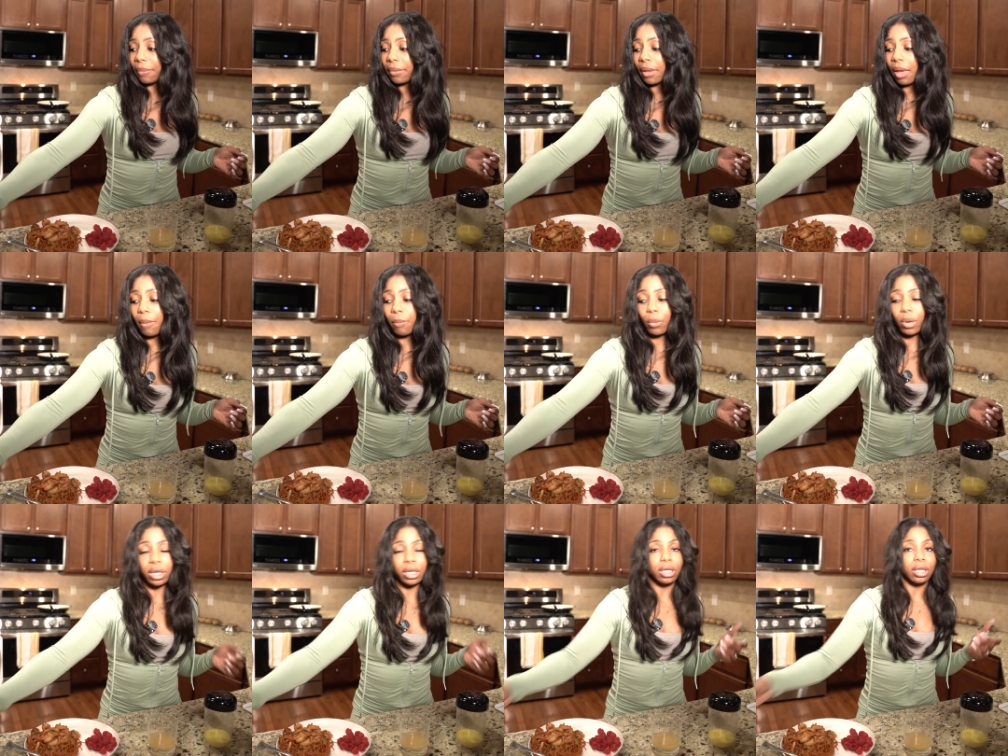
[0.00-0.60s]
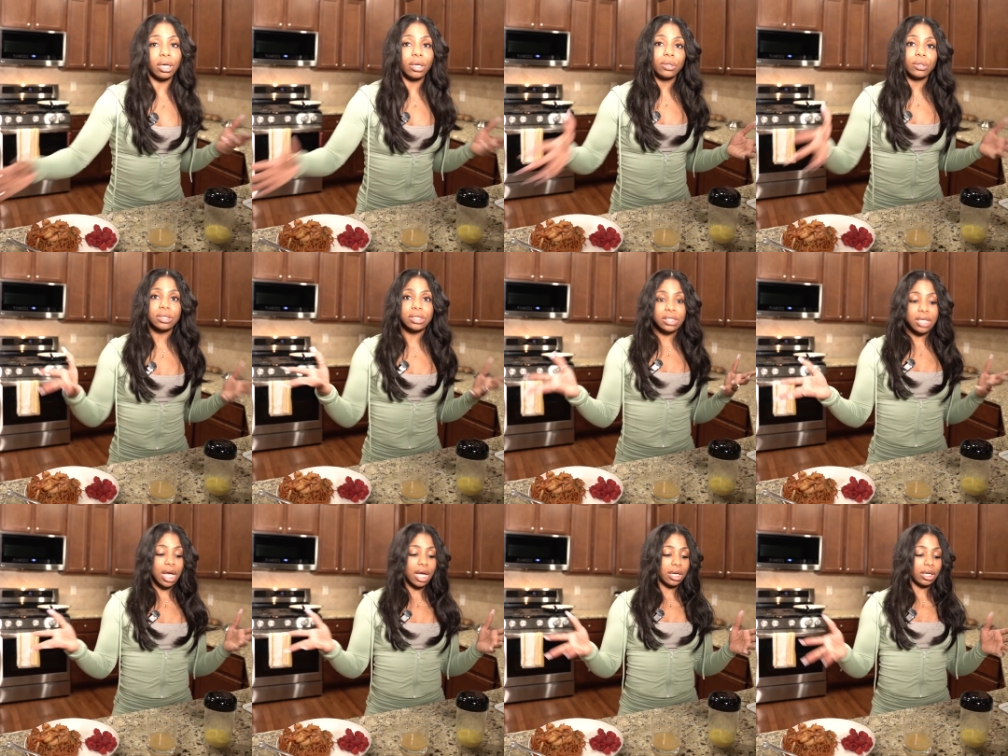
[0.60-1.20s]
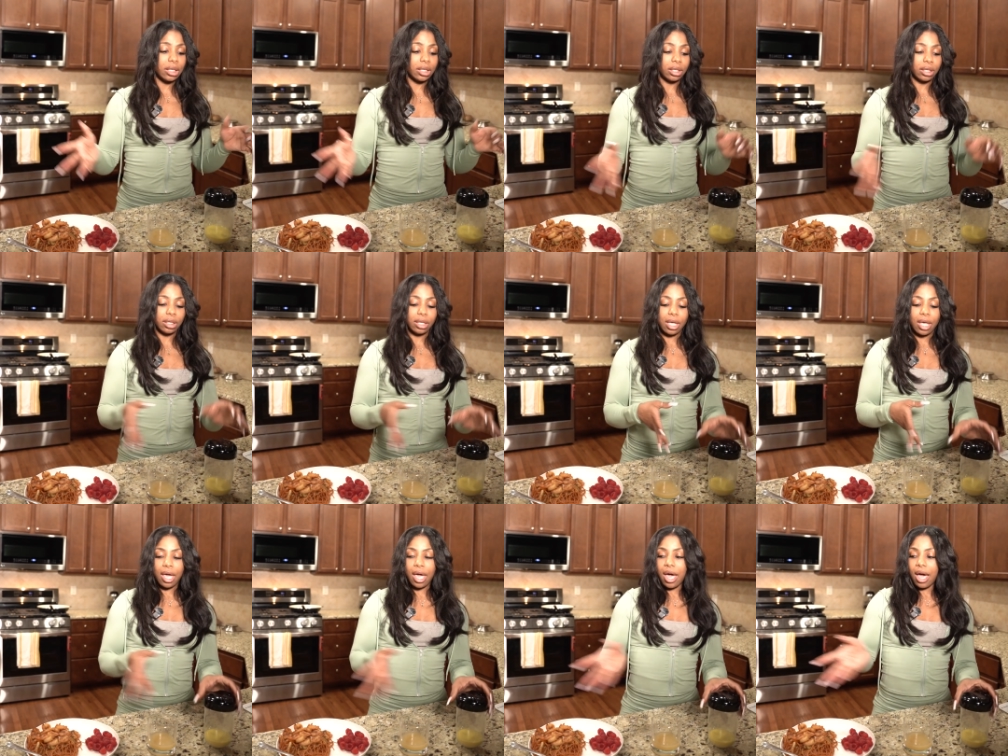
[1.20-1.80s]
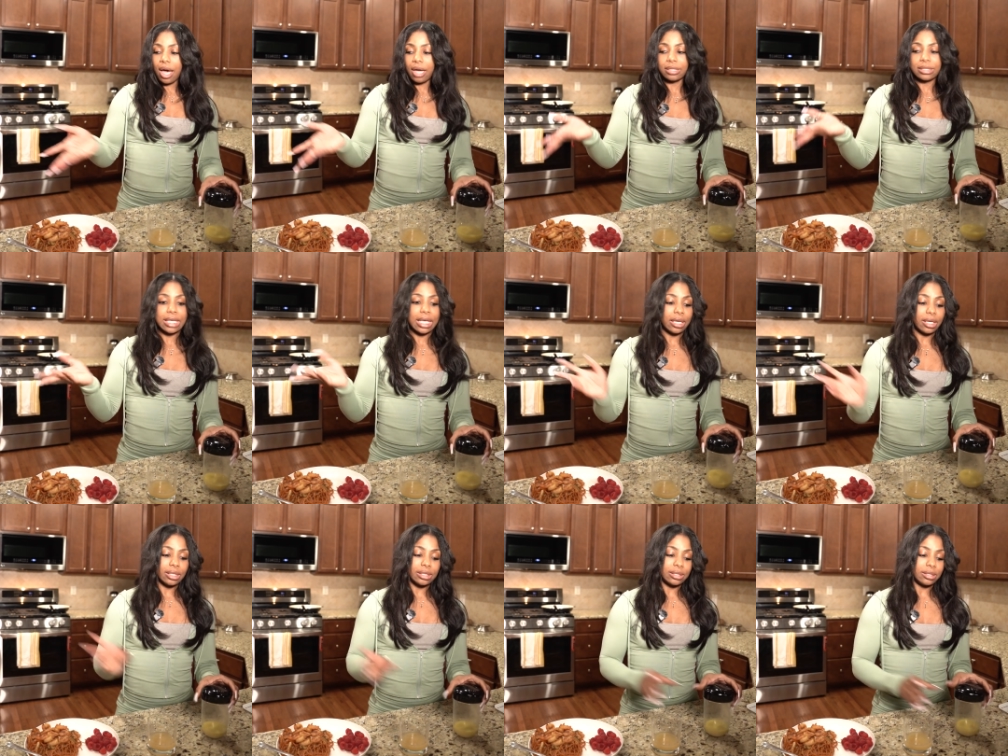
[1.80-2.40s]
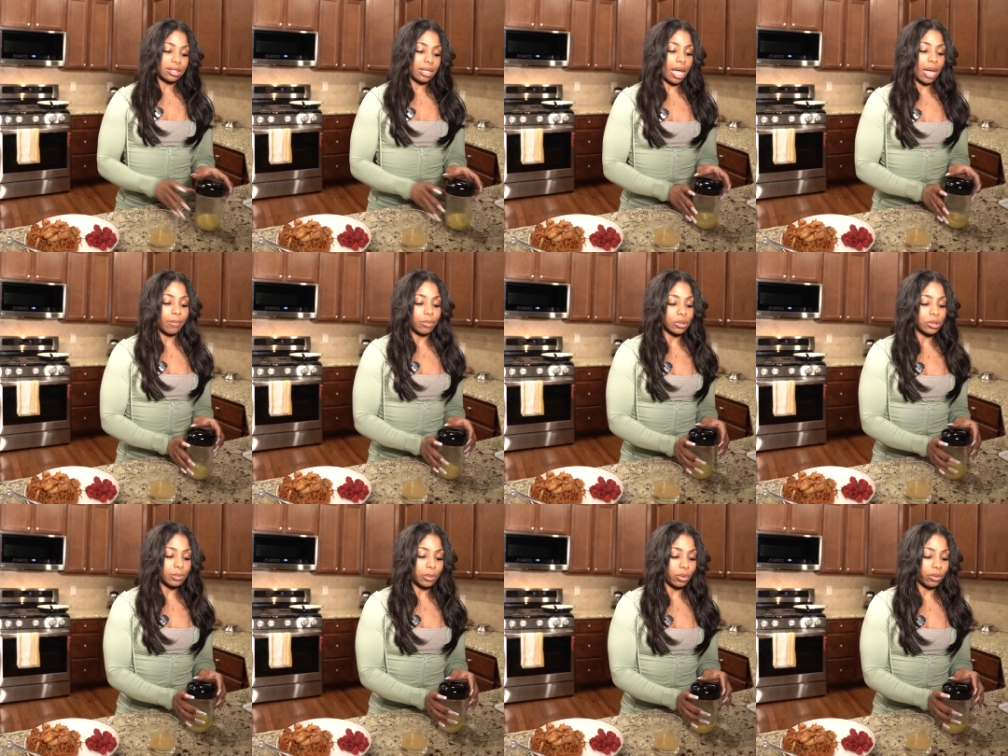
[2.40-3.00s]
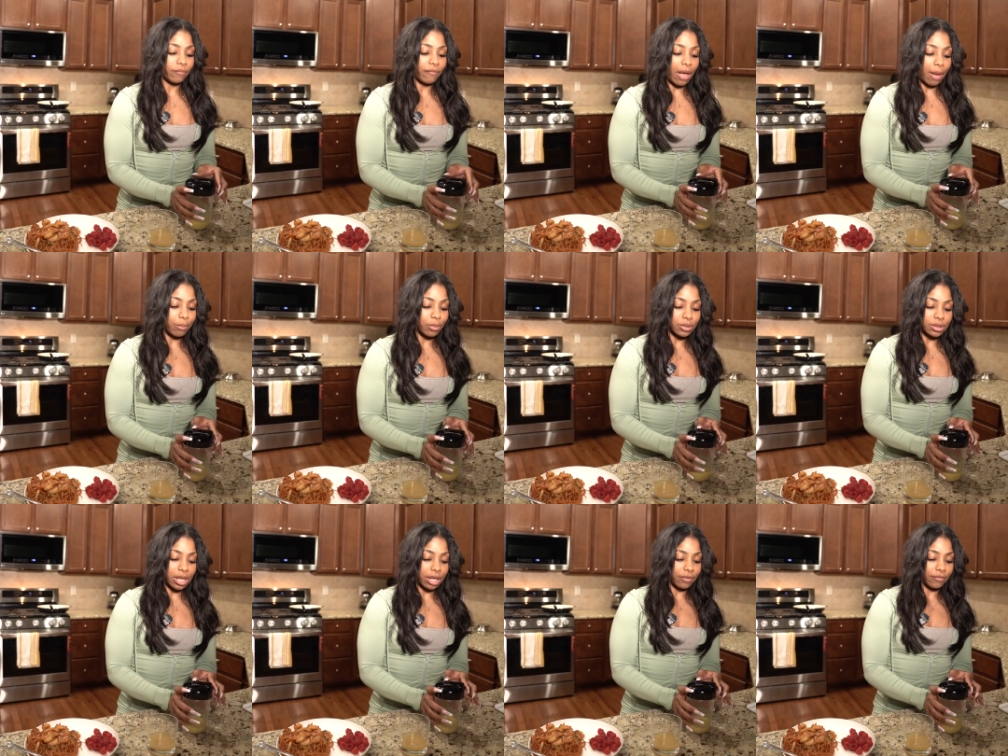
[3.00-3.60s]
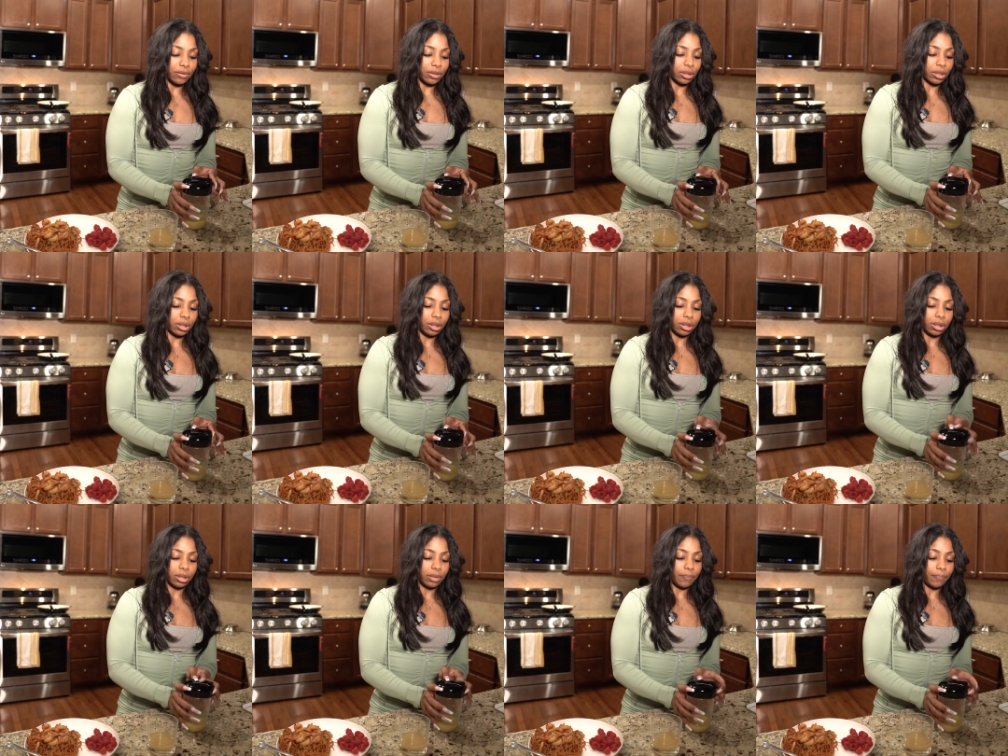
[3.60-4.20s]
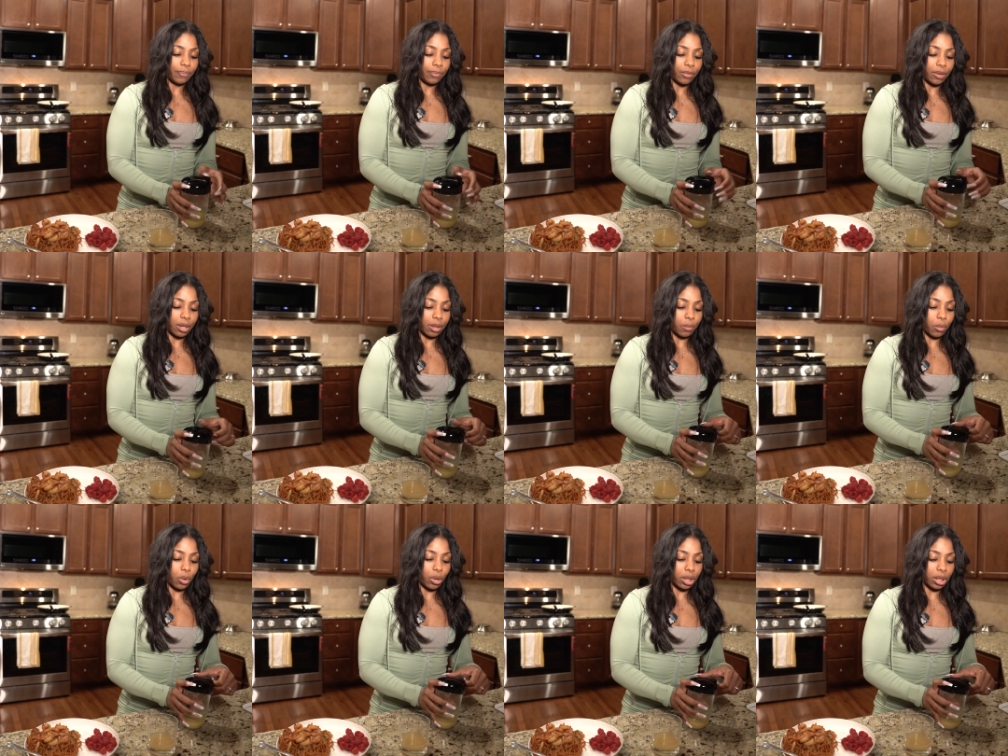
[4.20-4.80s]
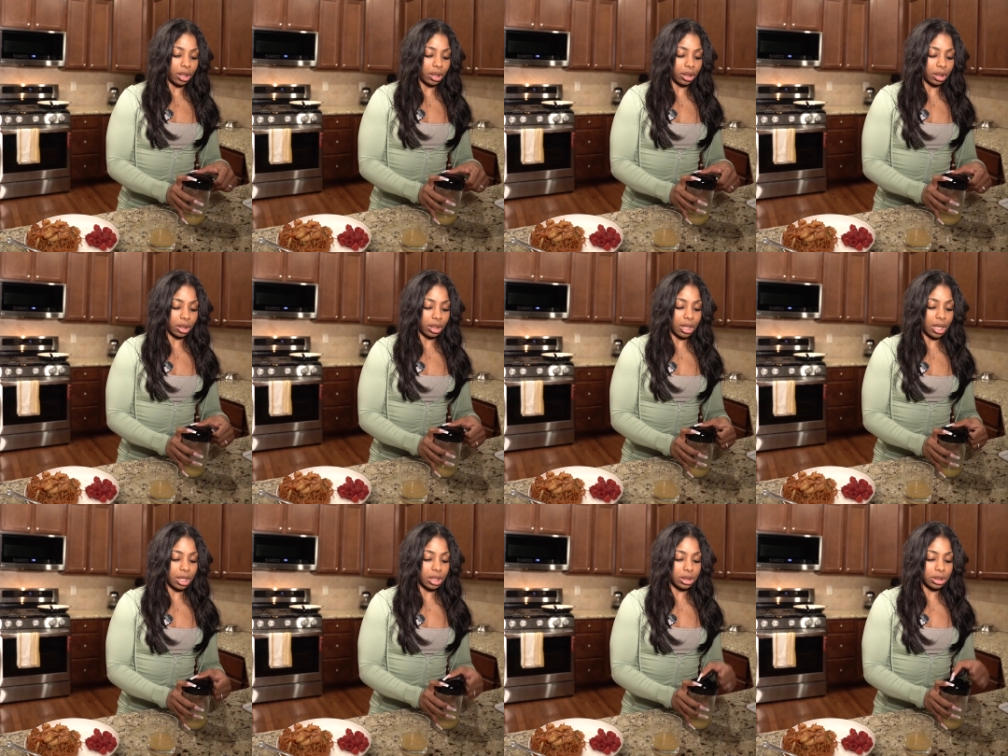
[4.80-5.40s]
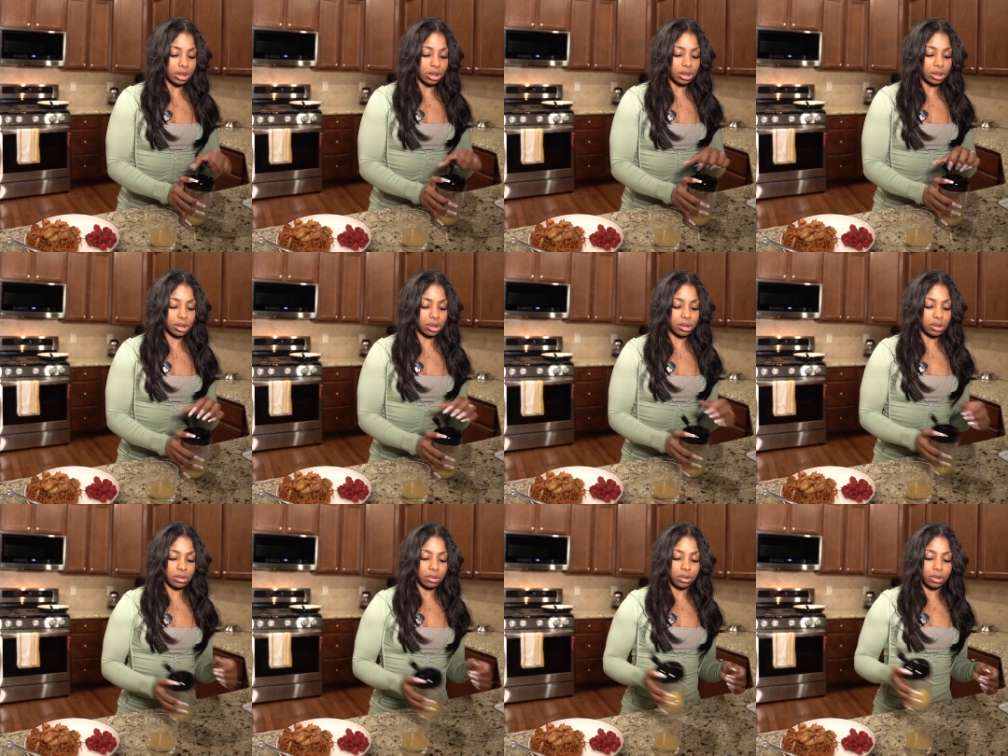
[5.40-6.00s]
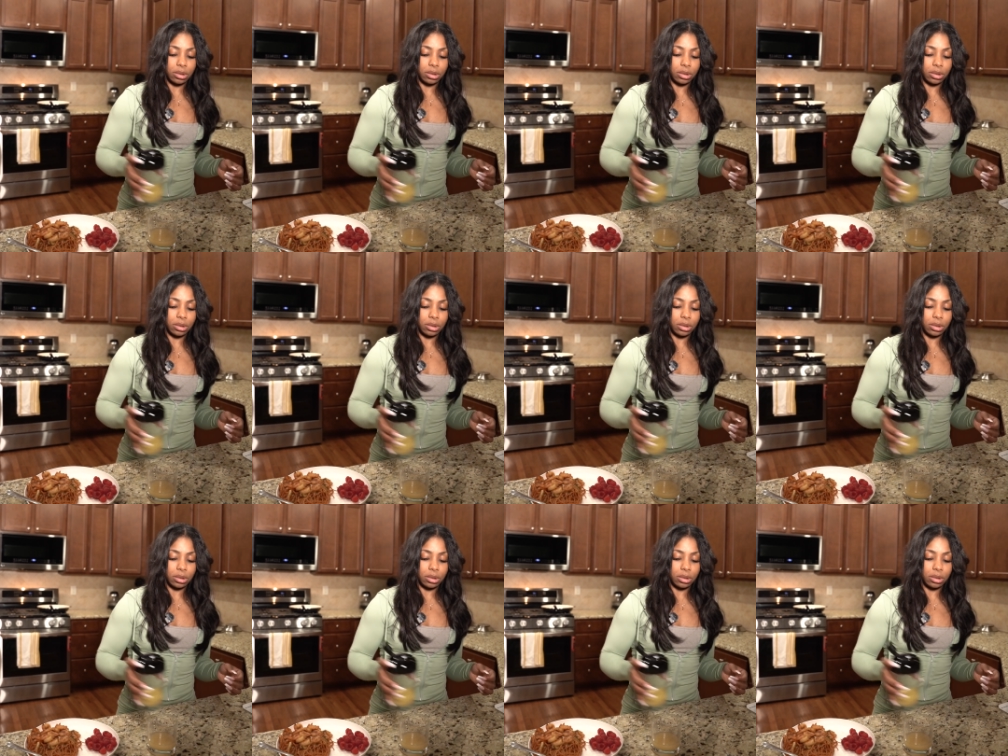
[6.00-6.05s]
I'm one of those I'll take a tablespoon of apple cider vinegar in the morning, kind of just